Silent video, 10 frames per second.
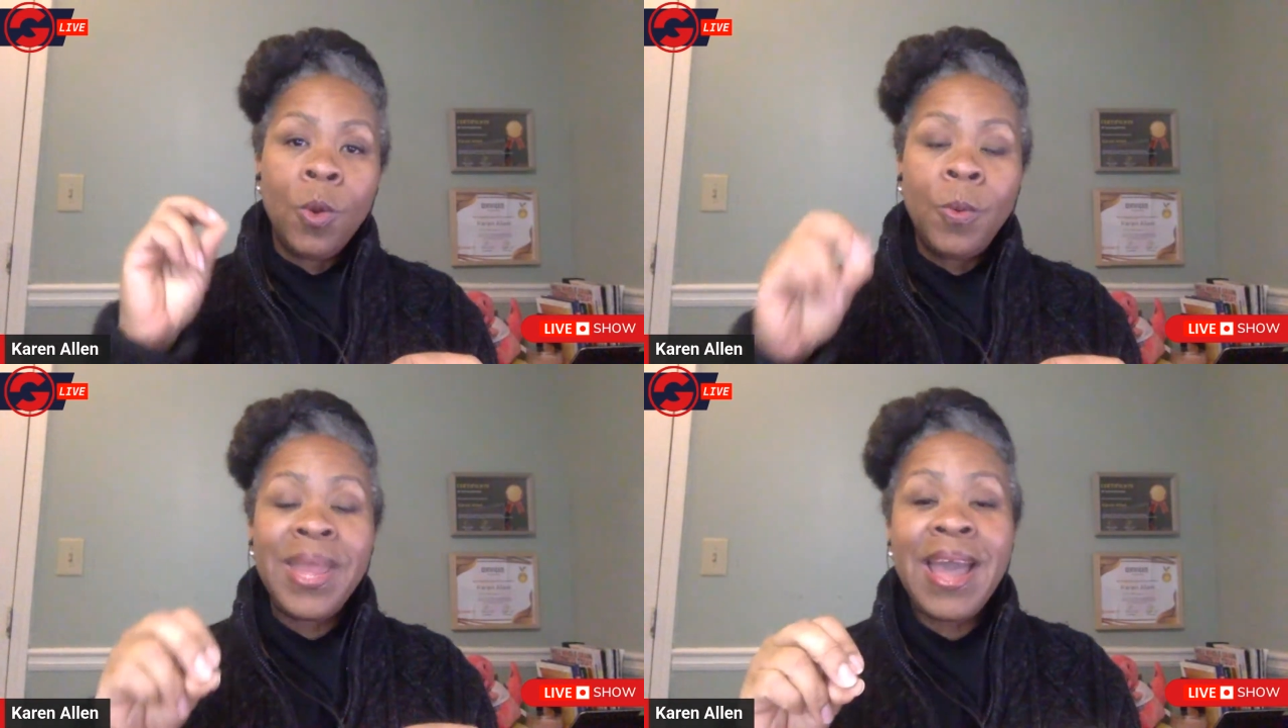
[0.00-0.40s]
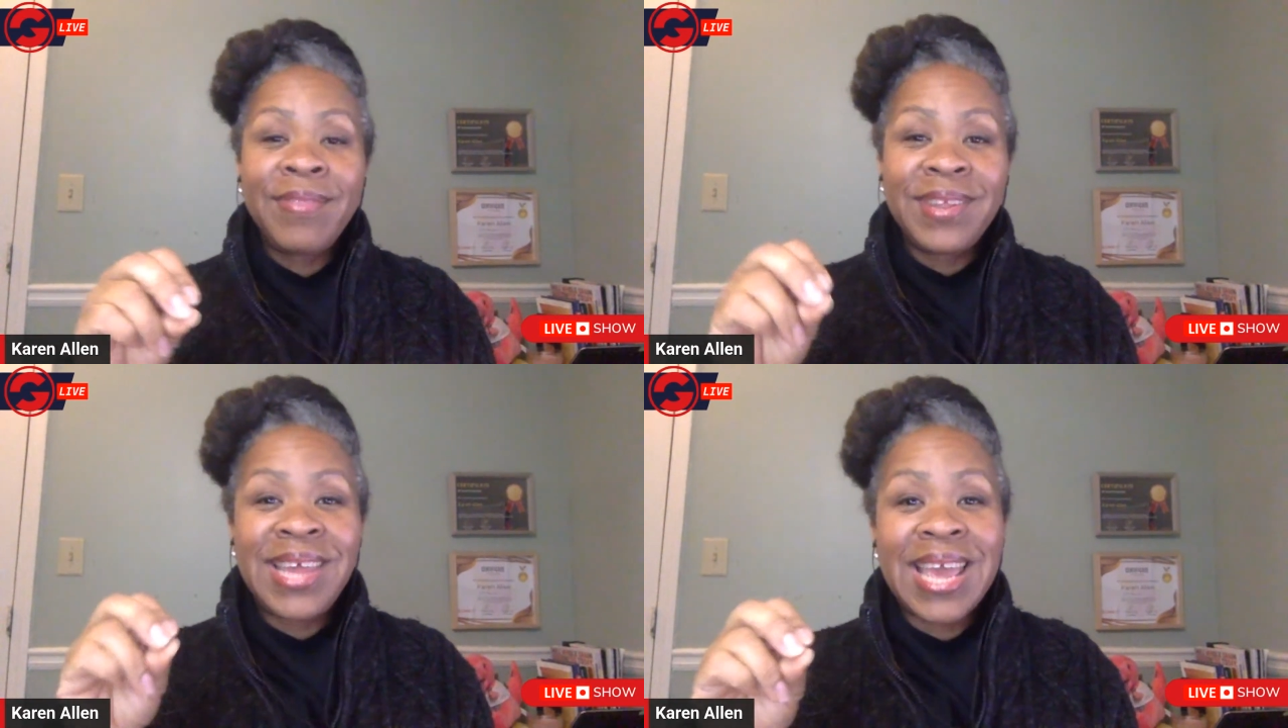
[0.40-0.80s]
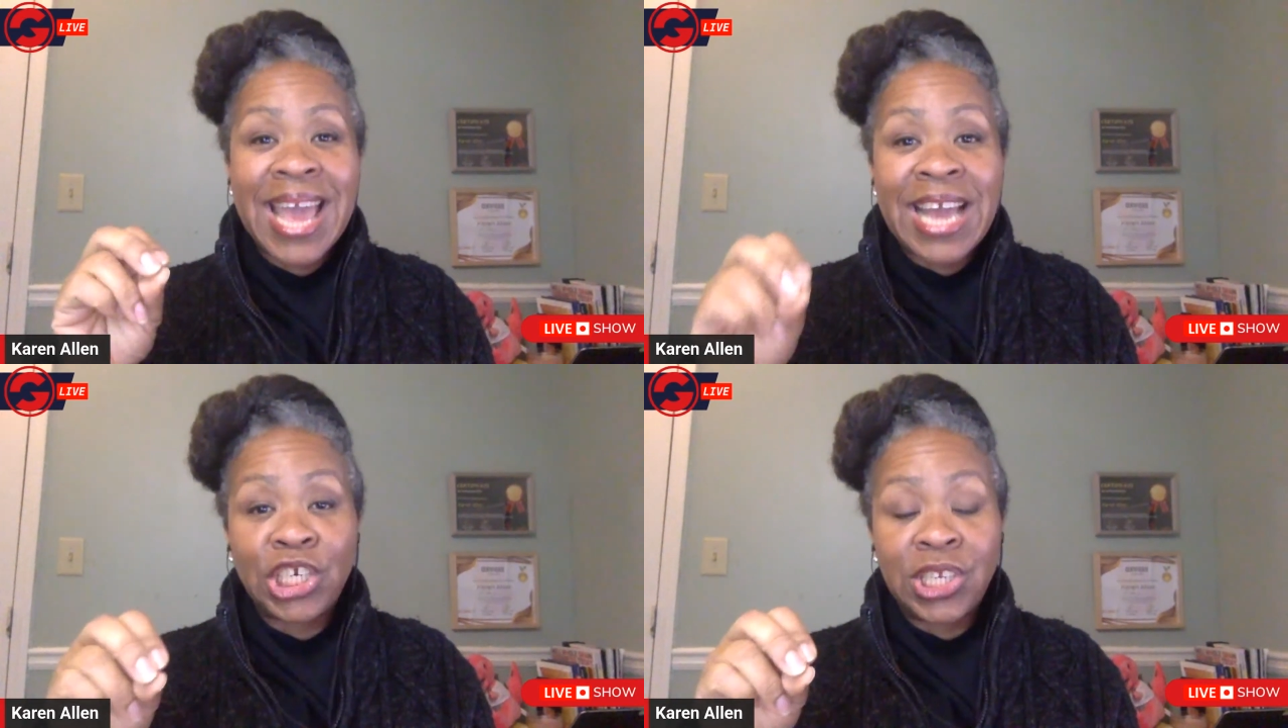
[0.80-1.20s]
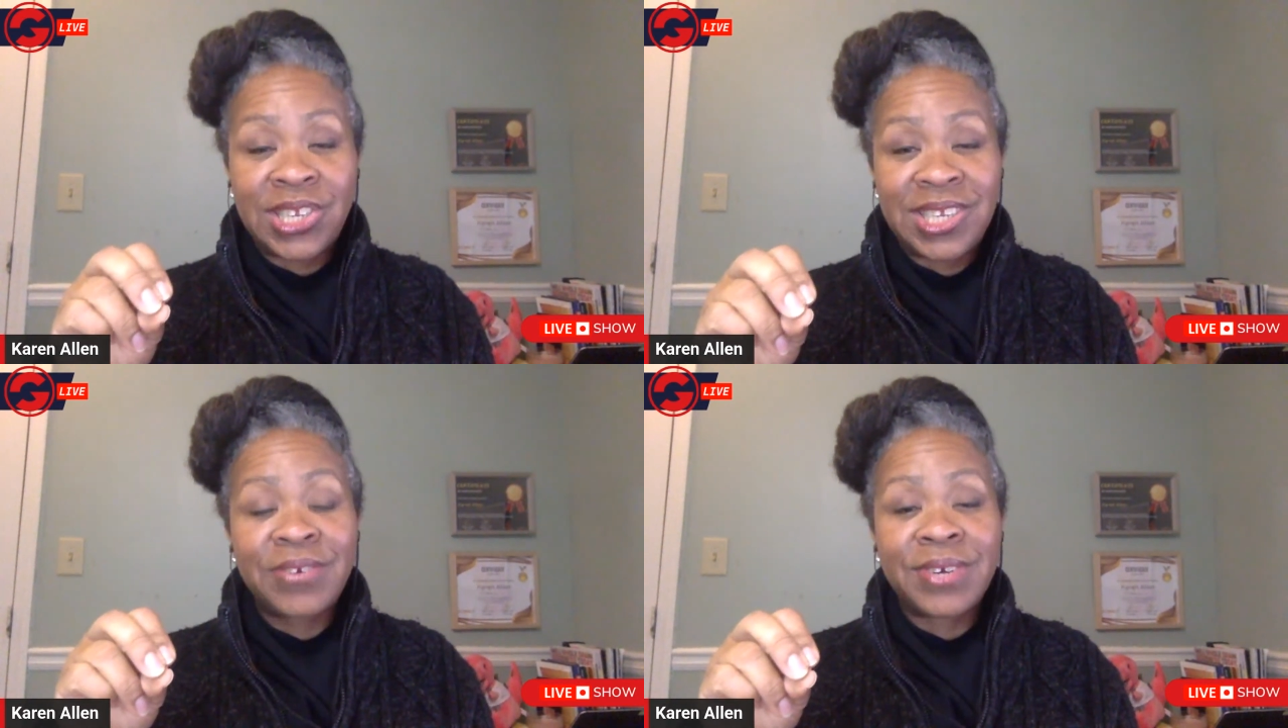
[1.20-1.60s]
we have the Take Action
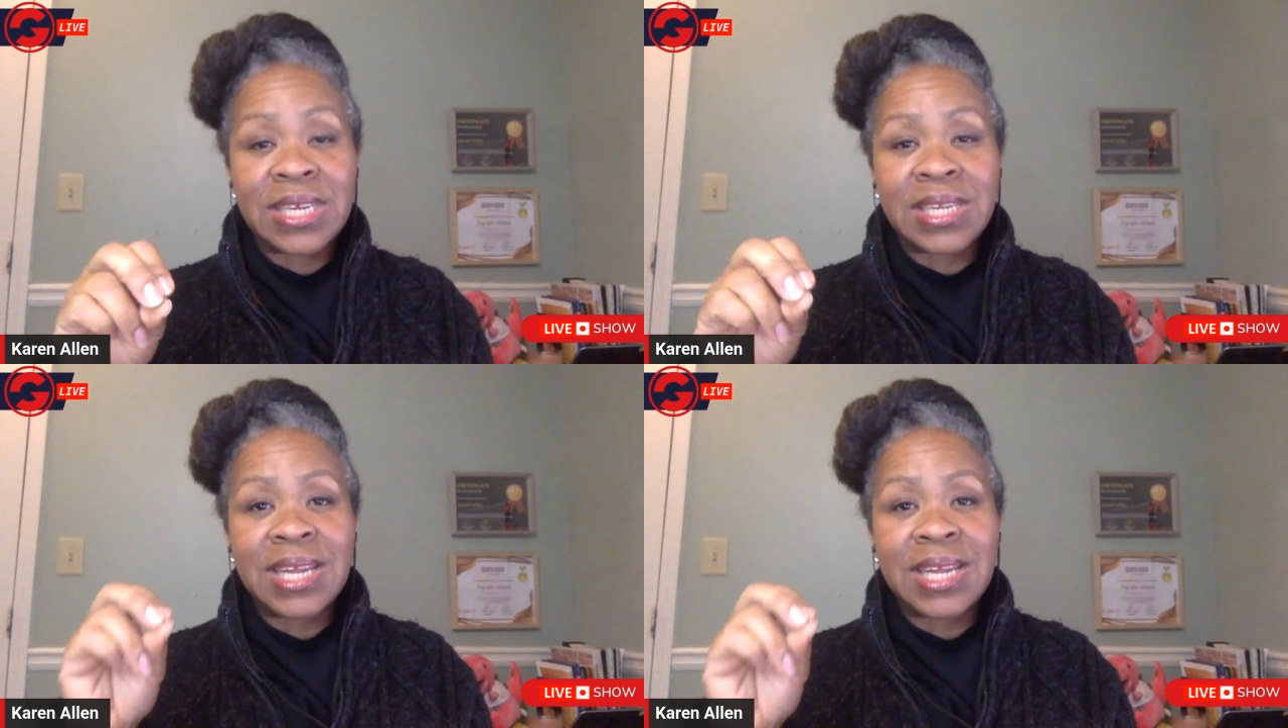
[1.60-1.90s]
series.